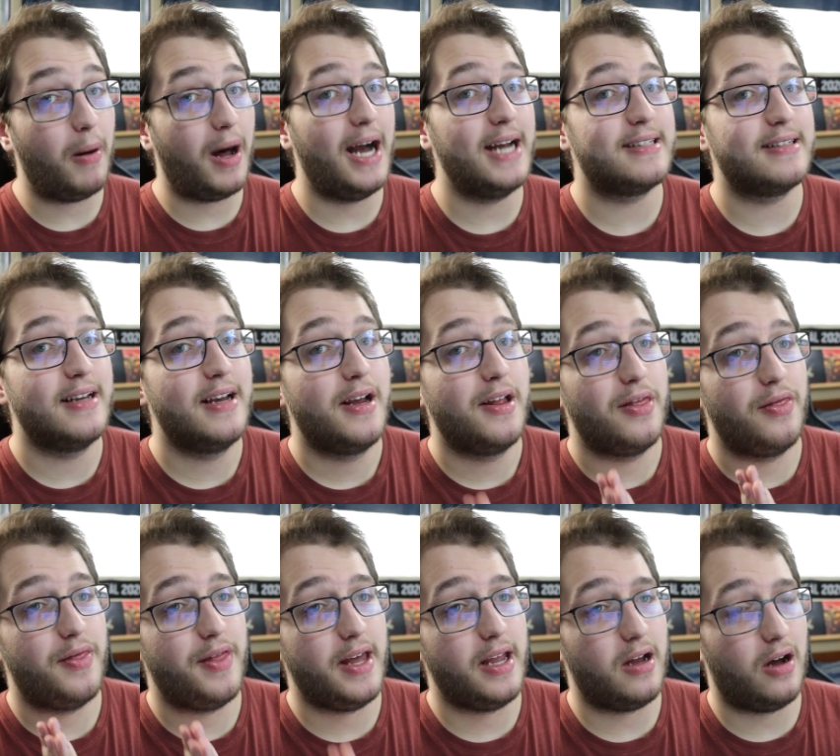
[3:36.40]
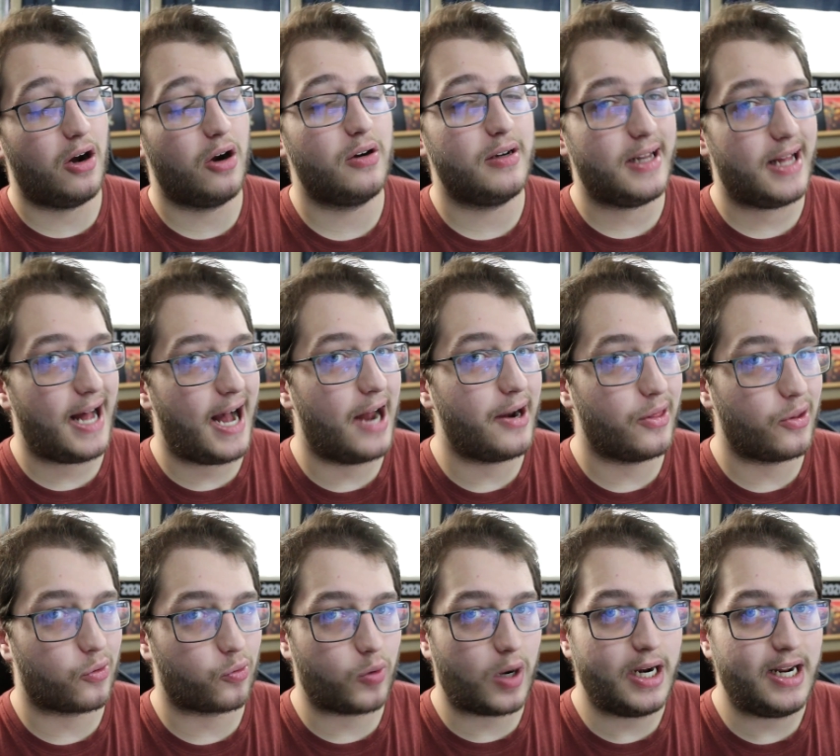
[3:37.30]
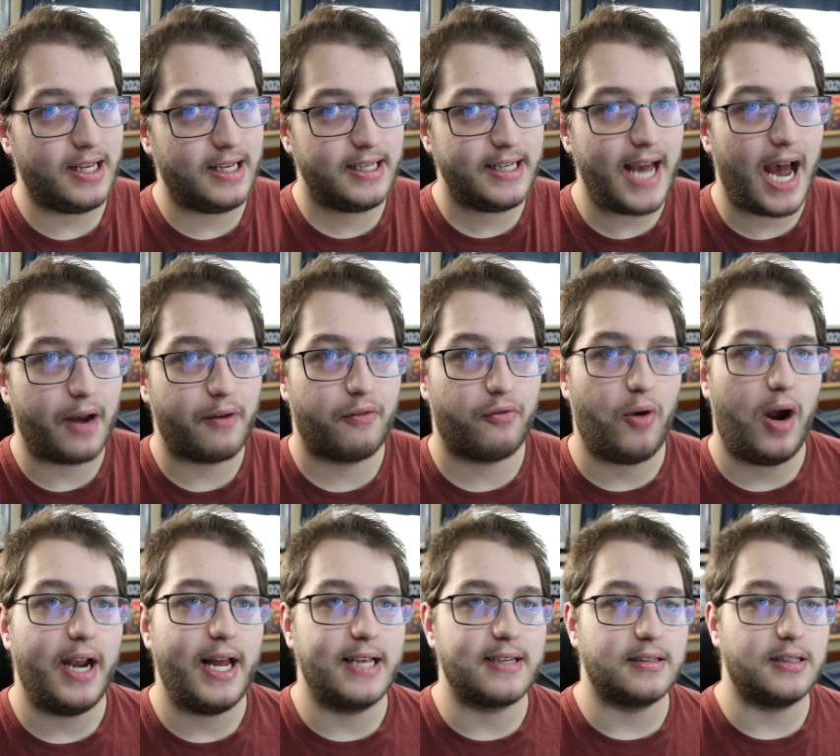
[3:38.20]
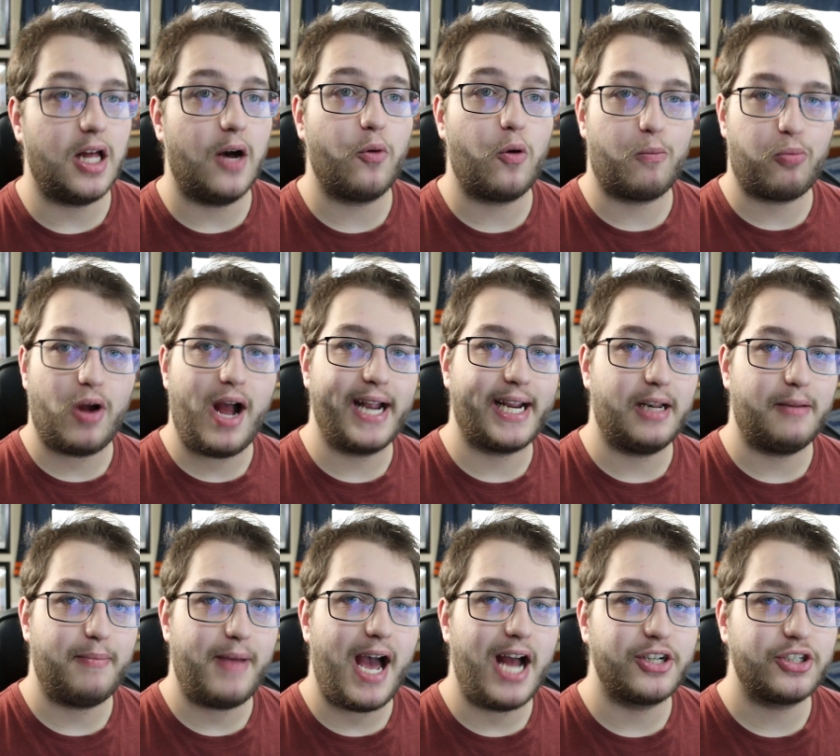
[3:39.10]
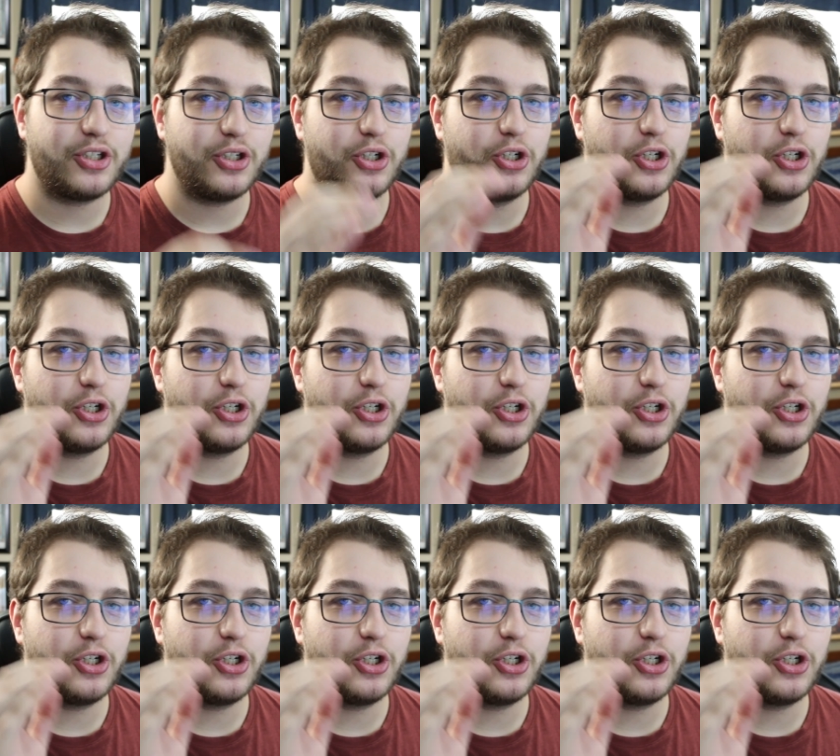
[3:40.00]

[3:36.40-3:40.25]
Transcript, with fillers: But they aren't out of the running yet. Friday's lower bracket match